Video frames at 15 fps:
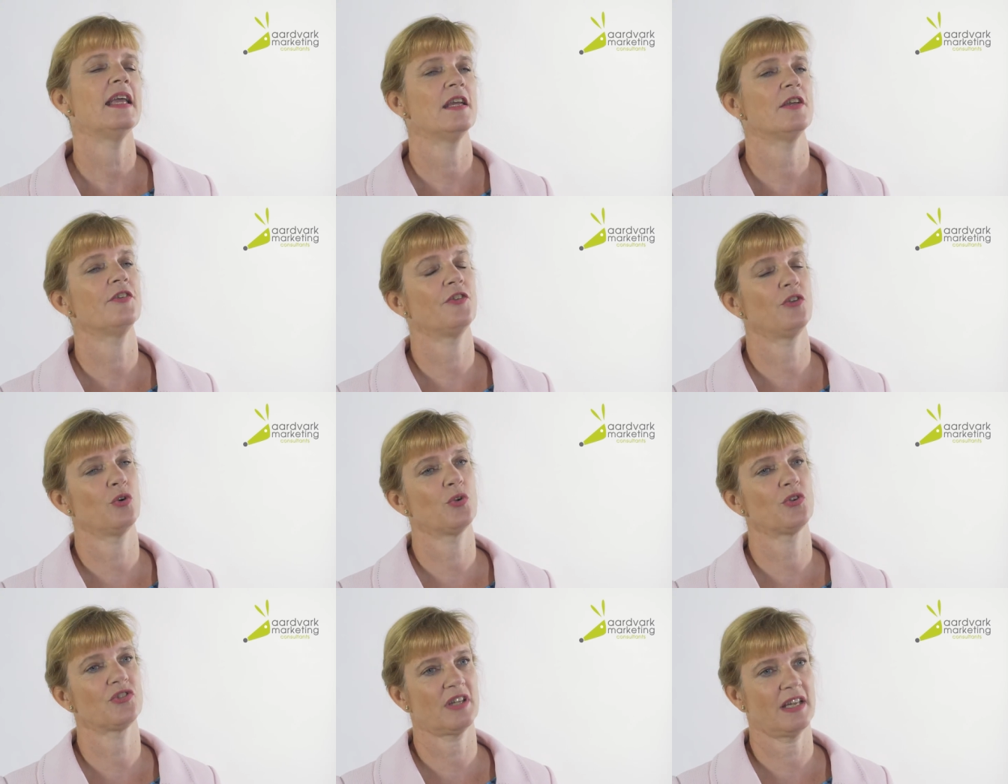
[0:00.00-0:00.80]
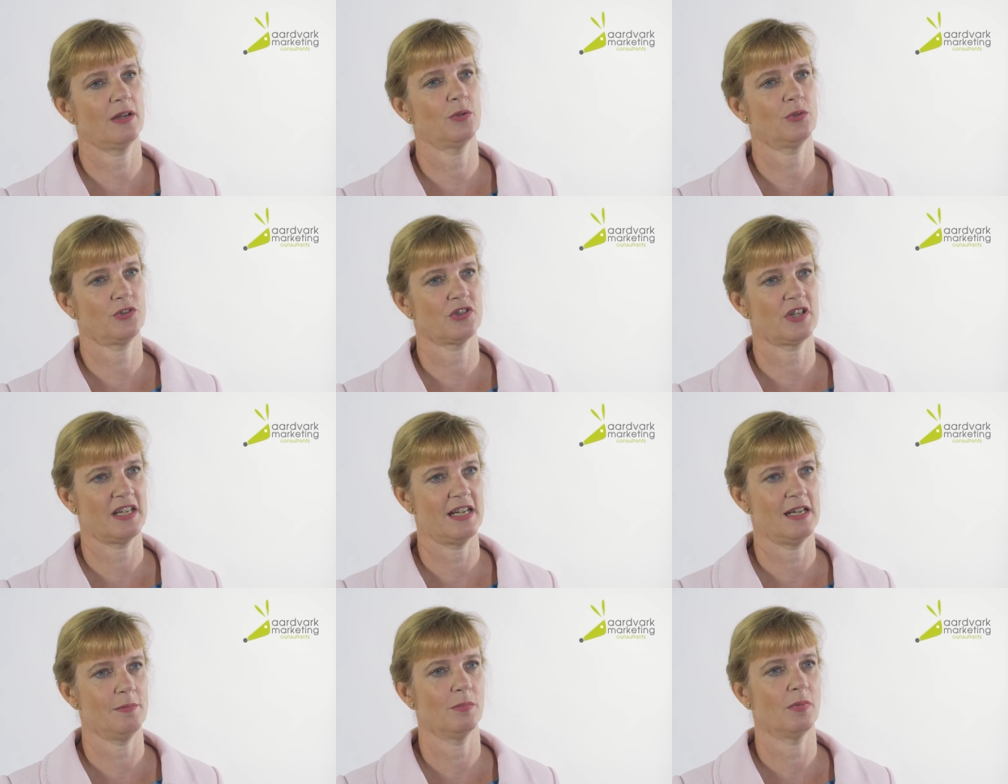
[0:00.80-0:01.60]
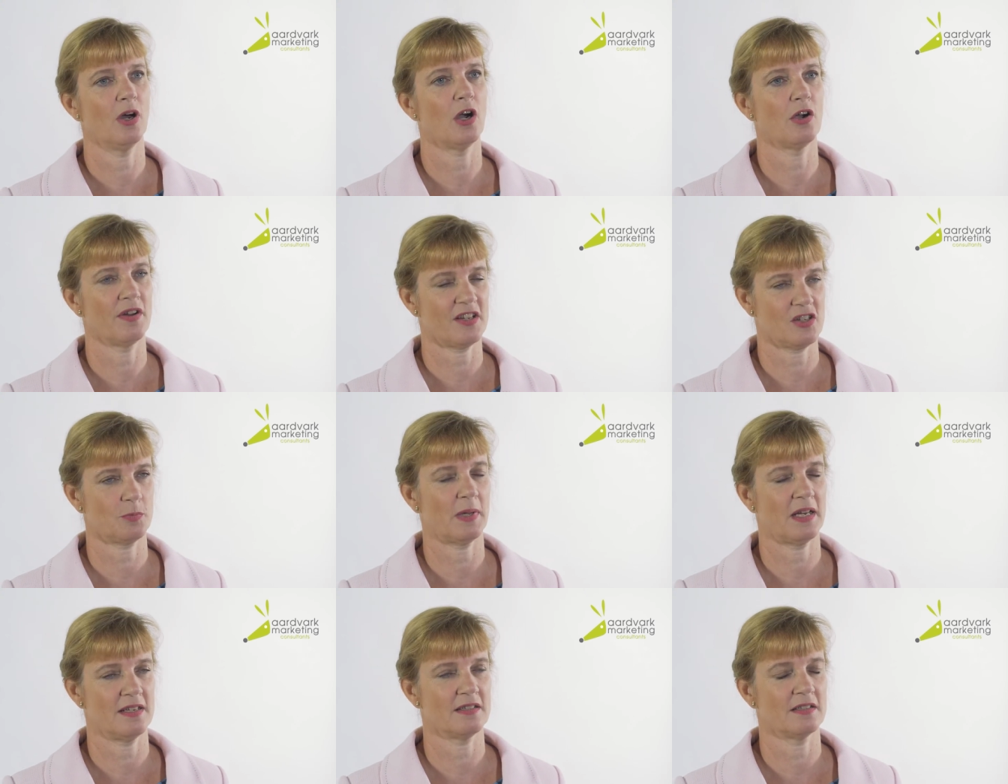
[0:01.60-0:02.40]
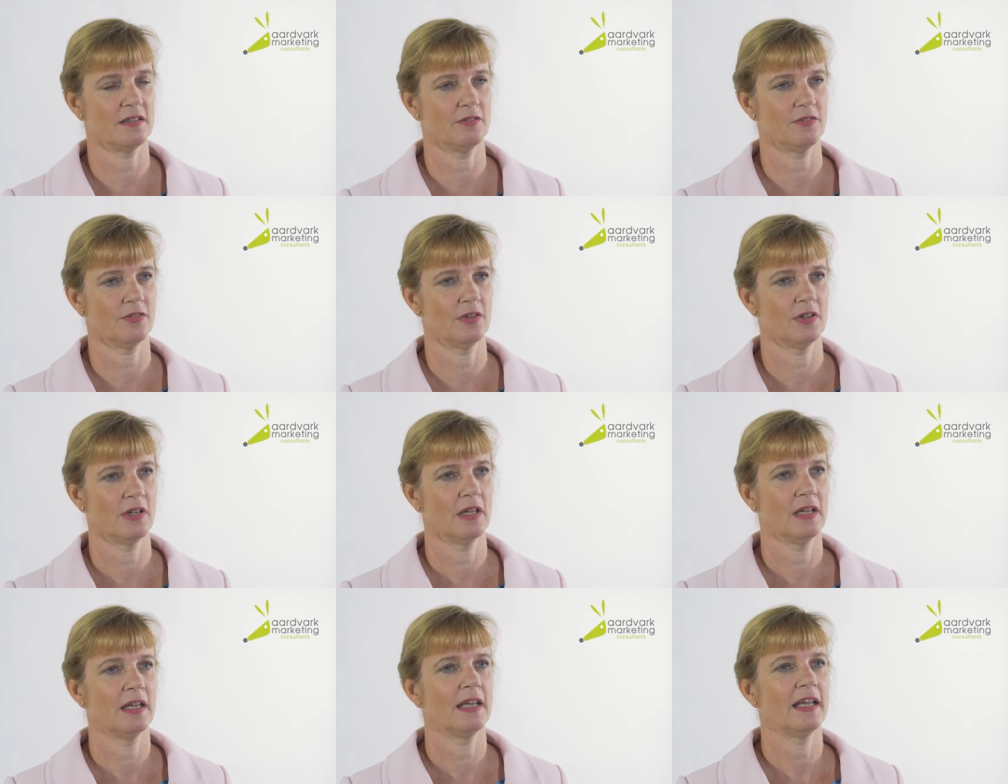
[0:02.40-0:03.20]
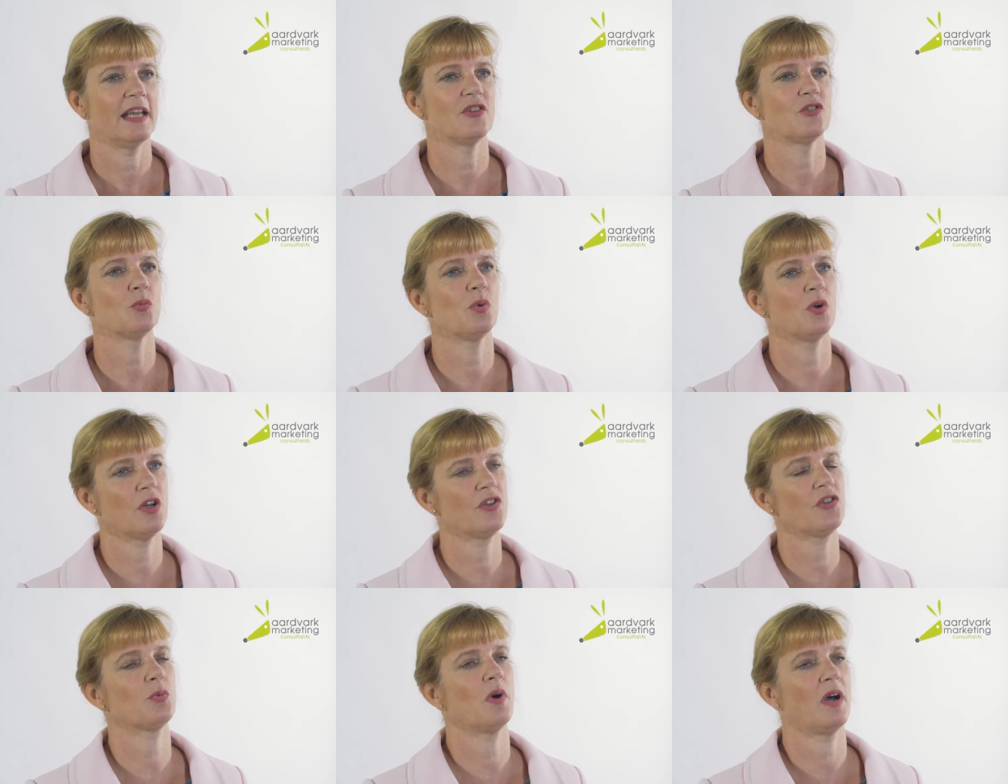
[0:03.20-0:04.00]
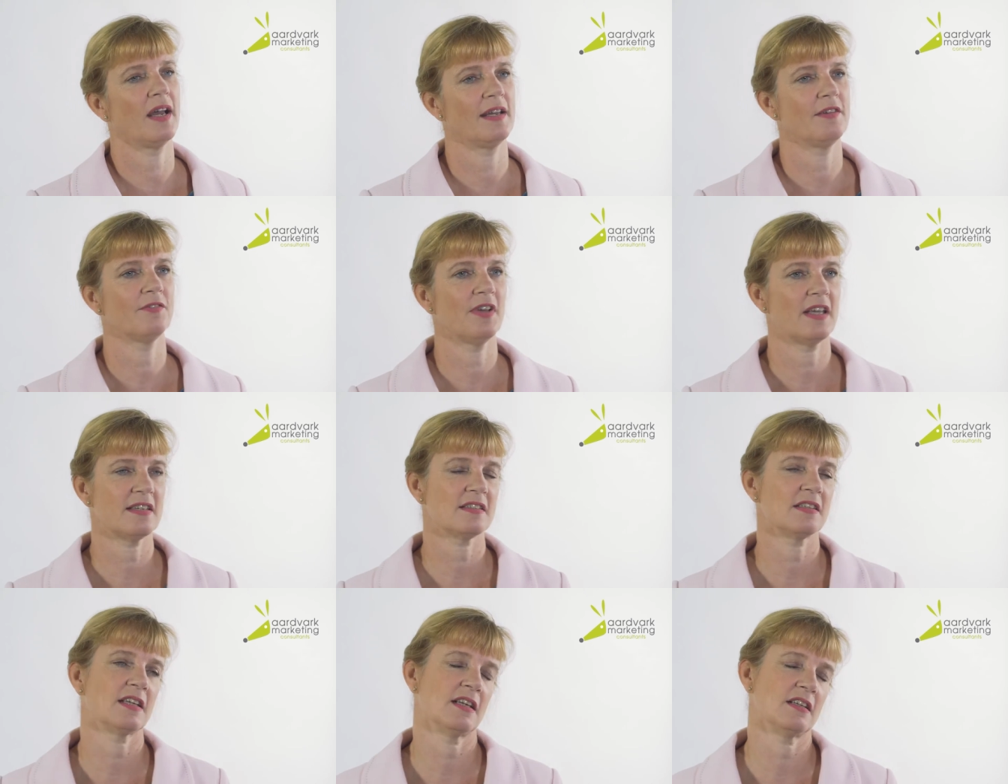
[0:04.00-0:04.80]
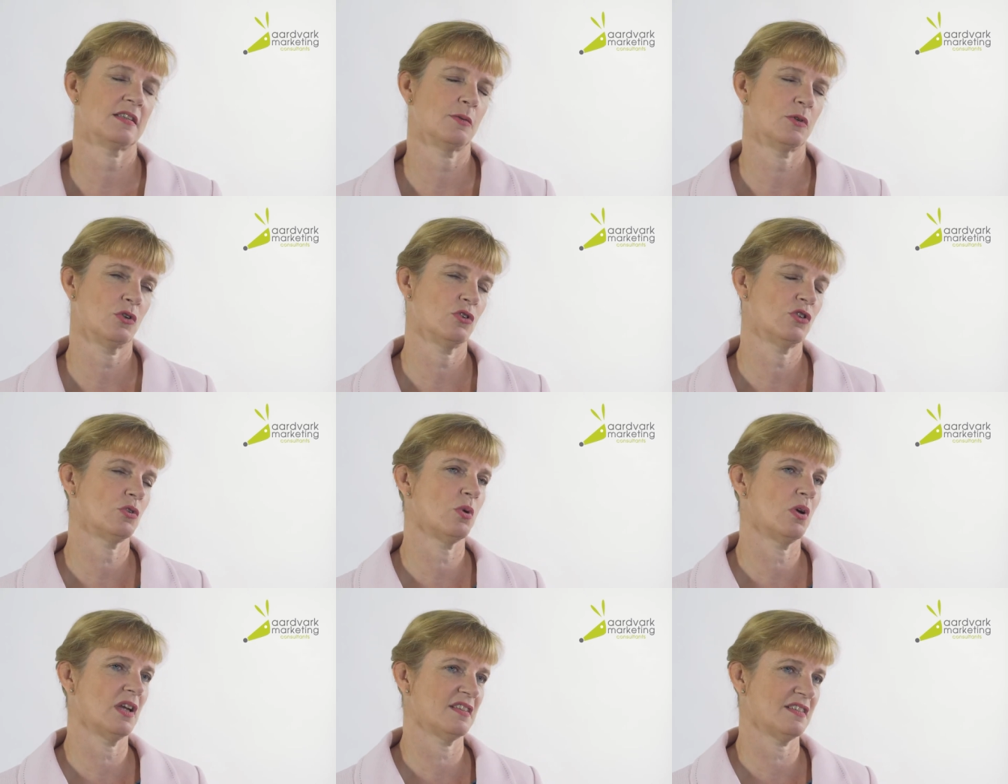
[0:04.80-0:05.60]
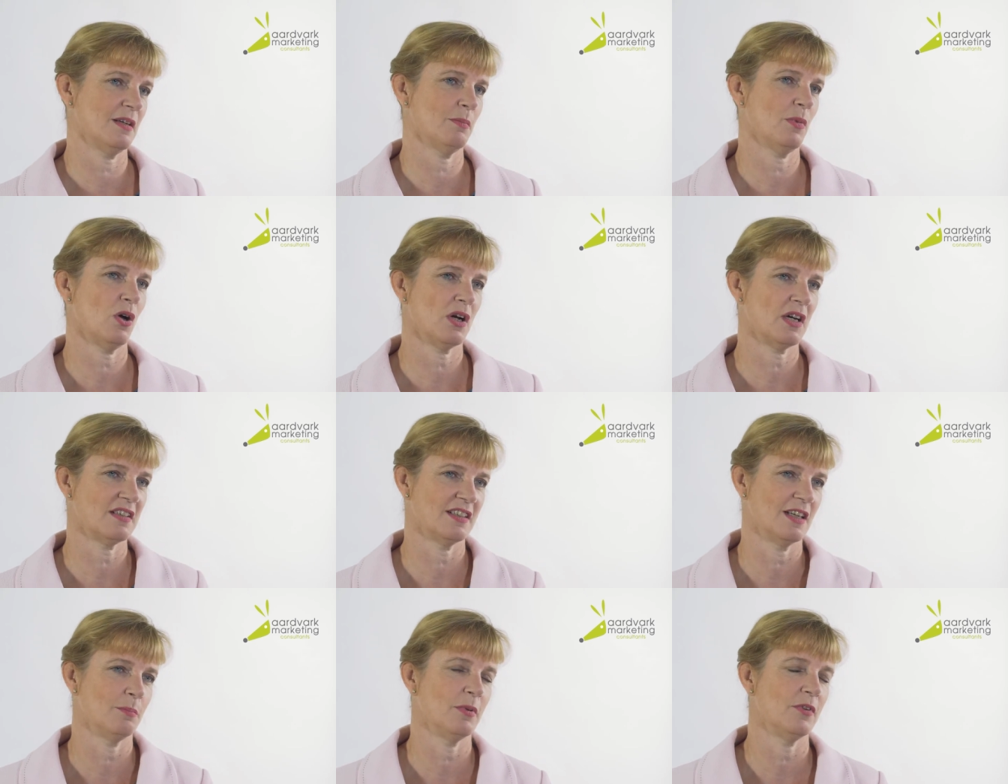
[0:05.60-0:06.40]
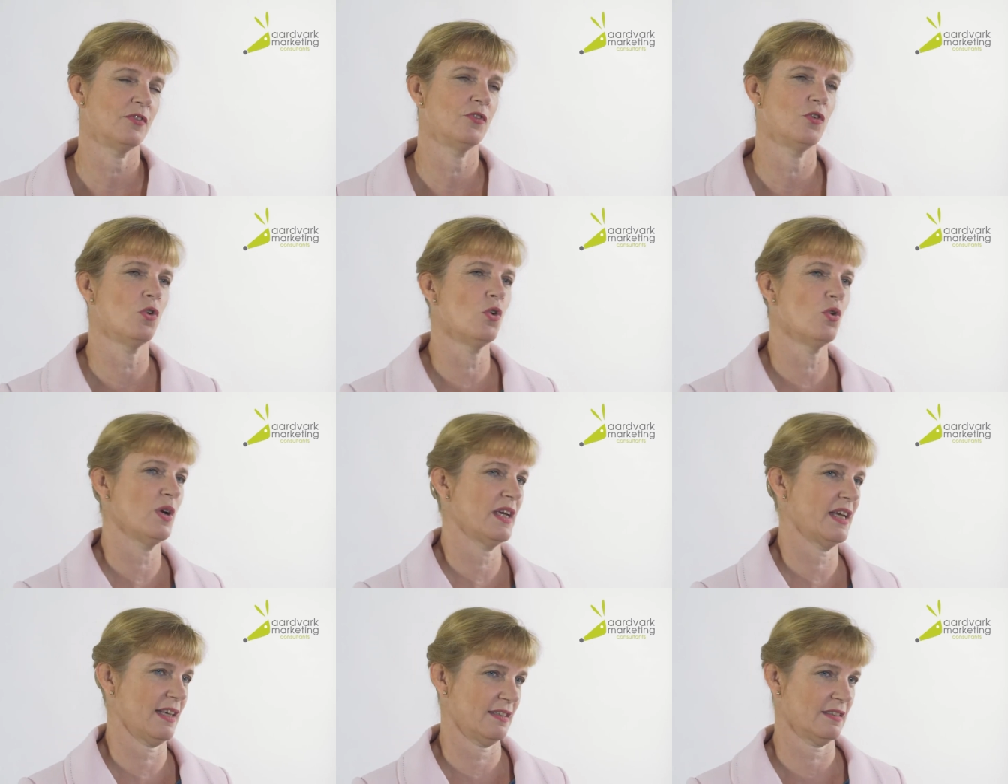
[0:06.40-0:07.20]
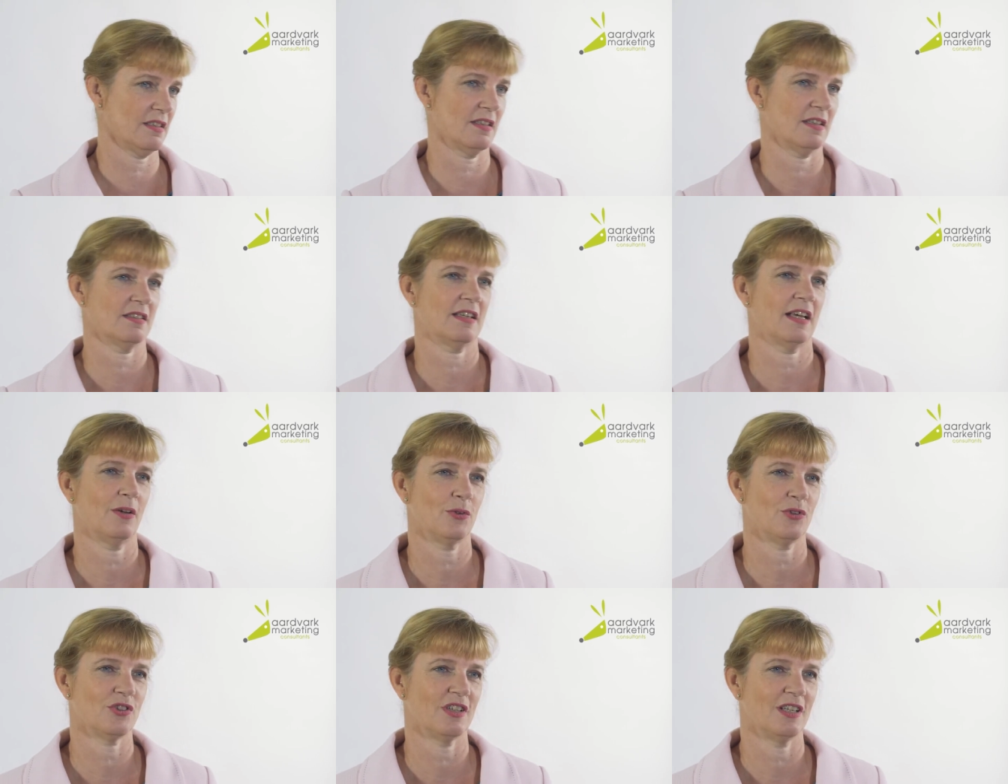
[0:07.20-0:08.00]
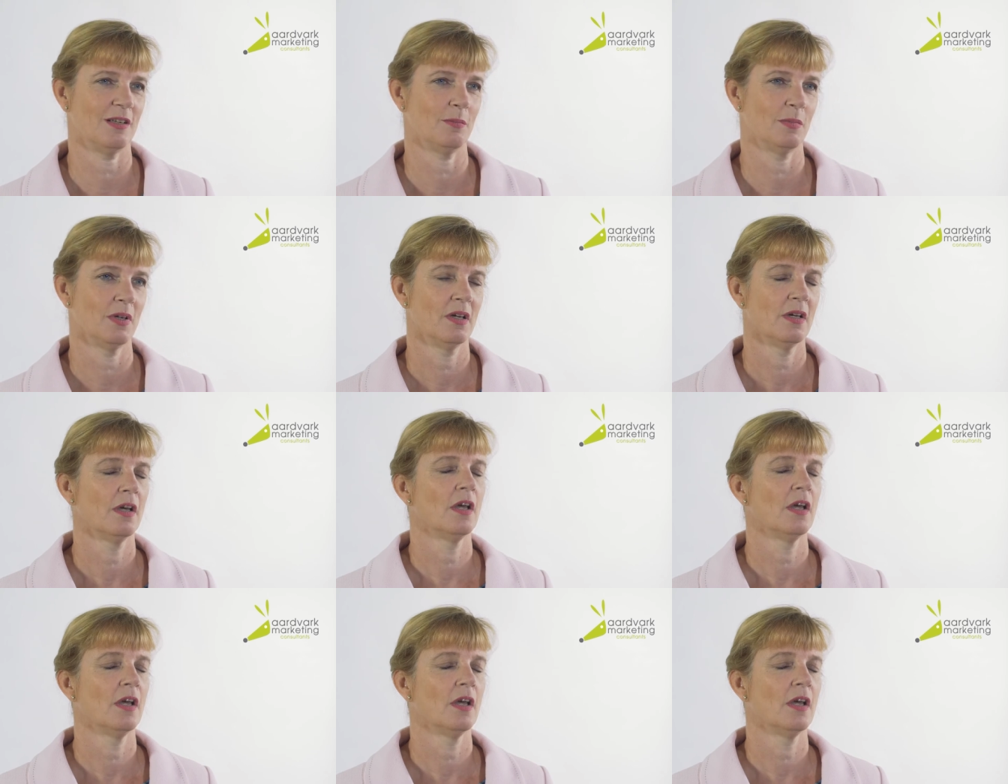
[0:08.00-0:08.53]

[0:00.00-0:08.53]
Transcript: If your sales team are expensive, it's worthwhile investing in some good quality marketing before it gets to the sales team